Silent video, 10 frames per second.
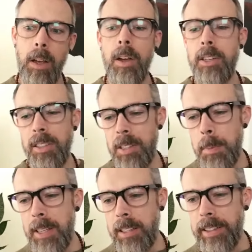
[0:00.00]
oh, you're
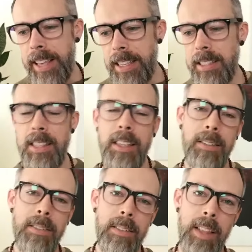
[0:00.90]
just being lazy
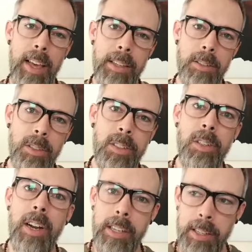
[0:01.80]
that
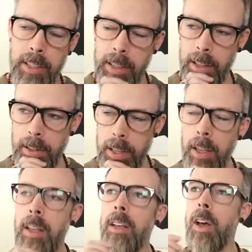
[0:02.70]
you're not eating
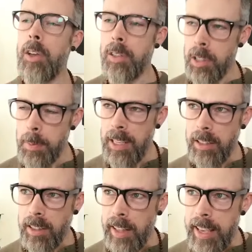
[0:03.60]
healthy. Oh, you're just
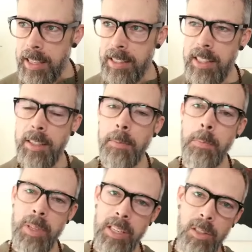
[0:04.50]
being lazy
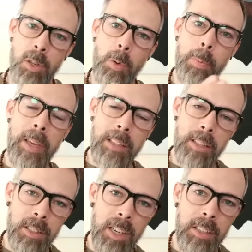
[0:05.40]
because you don't make
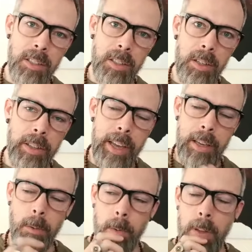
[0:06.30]
this change in your
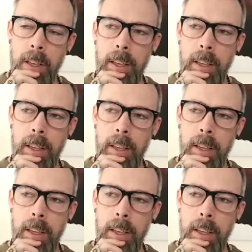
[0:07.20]
life.